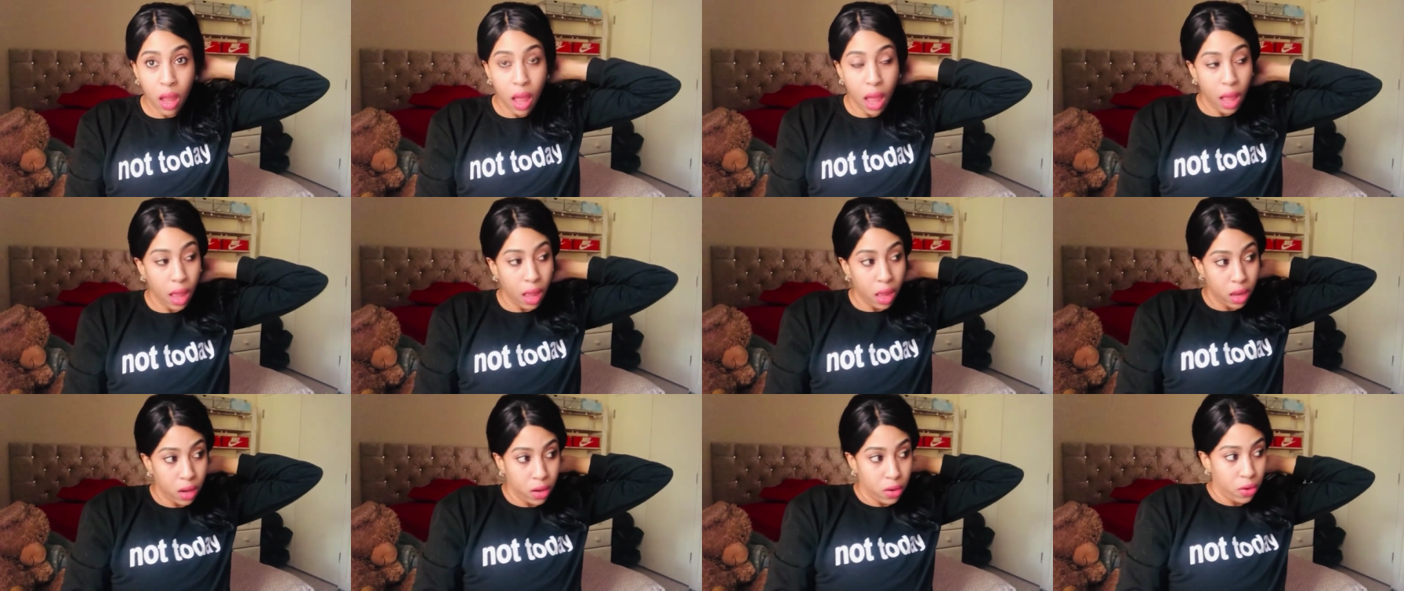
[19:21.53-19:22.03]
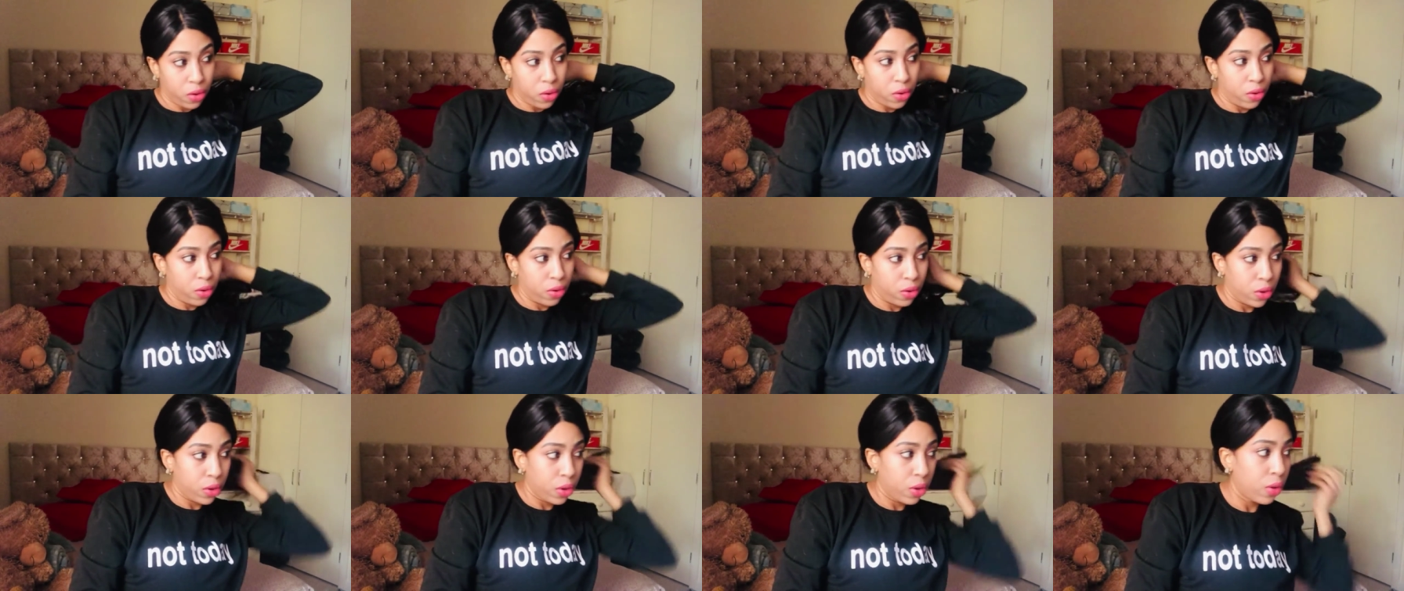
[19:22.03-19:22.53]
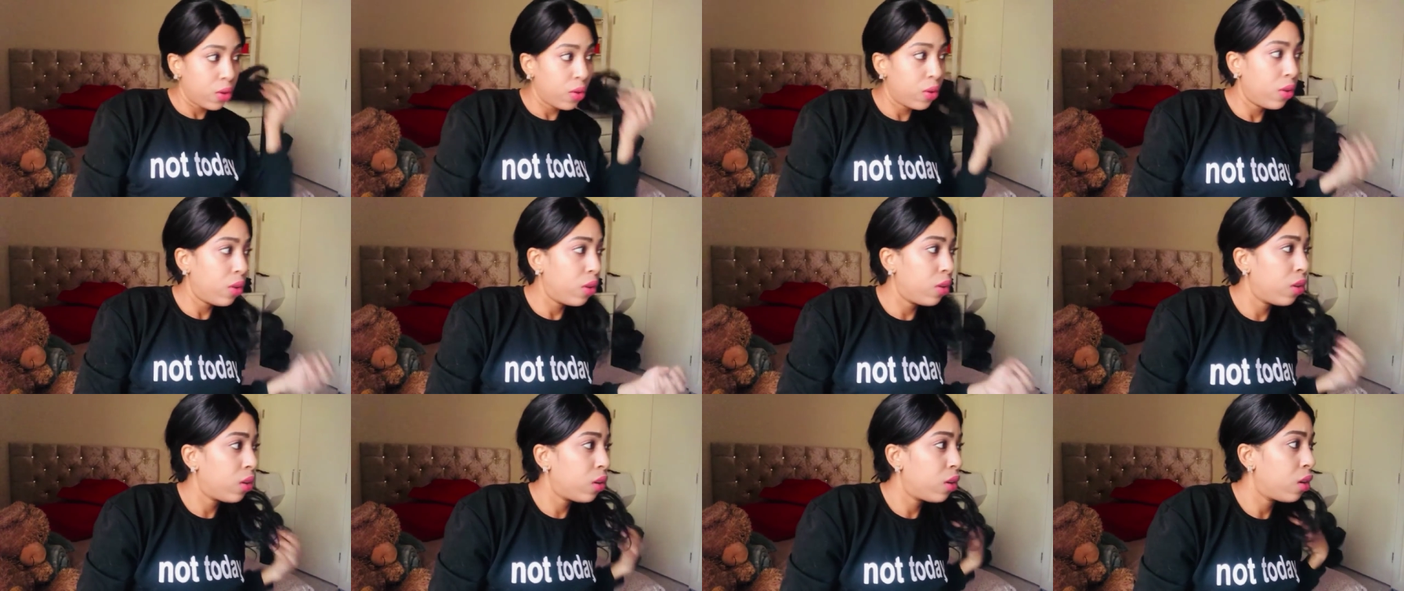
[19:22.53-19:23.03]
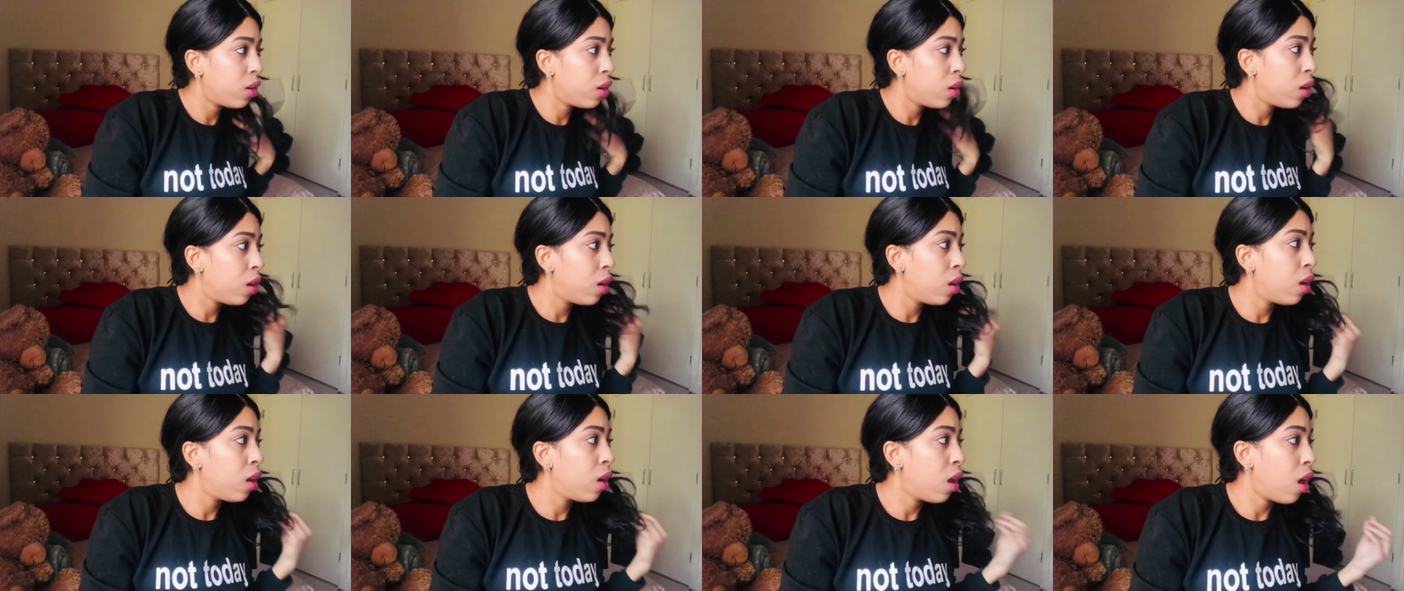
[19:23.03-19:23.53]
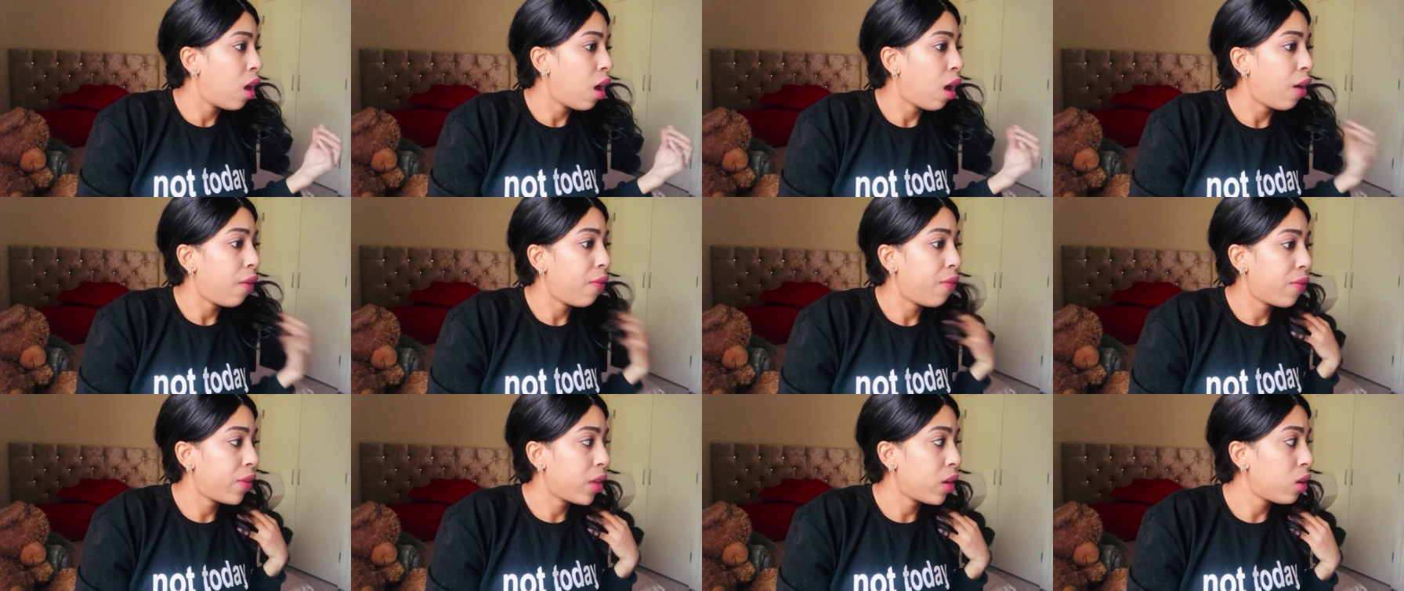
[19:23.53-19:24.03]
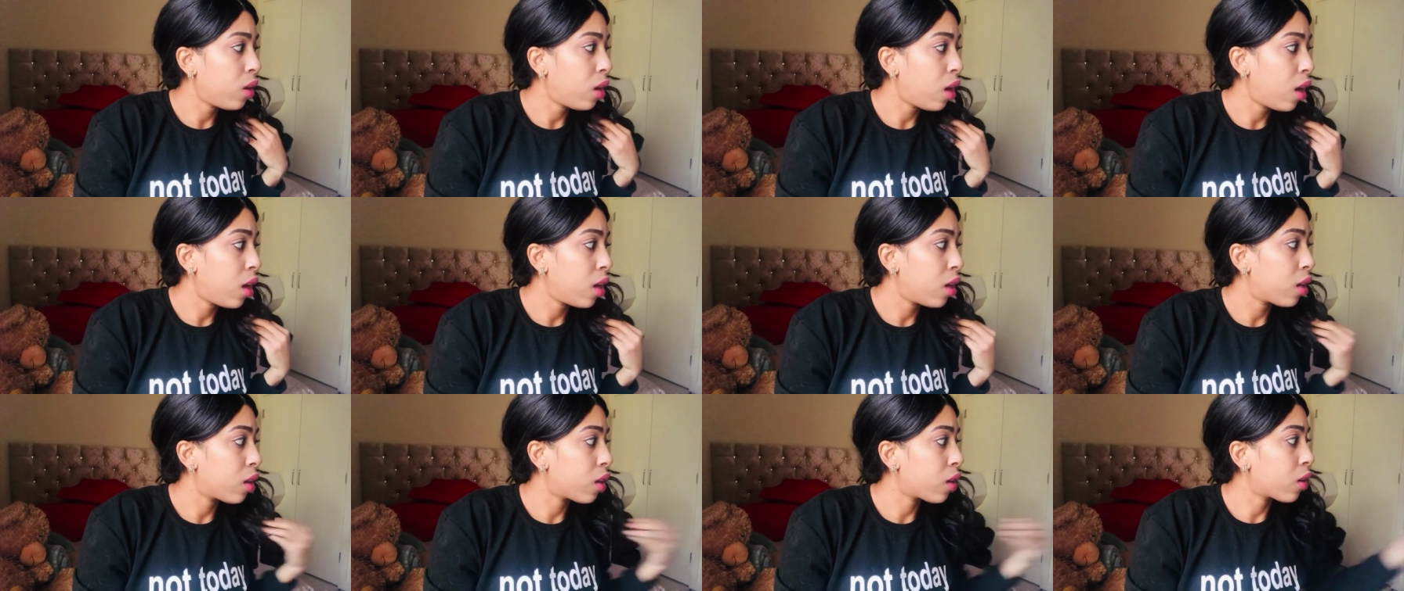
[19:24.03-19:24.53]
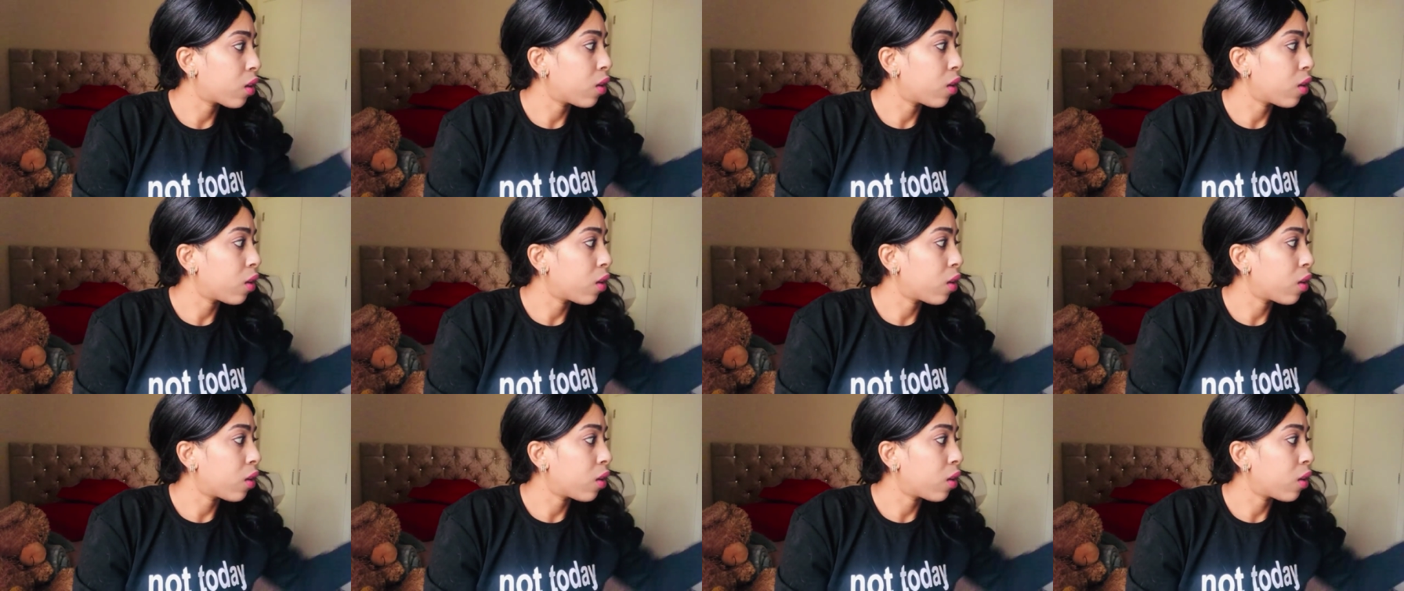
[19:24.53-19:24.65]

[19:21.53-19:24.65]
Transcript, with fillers: and feel like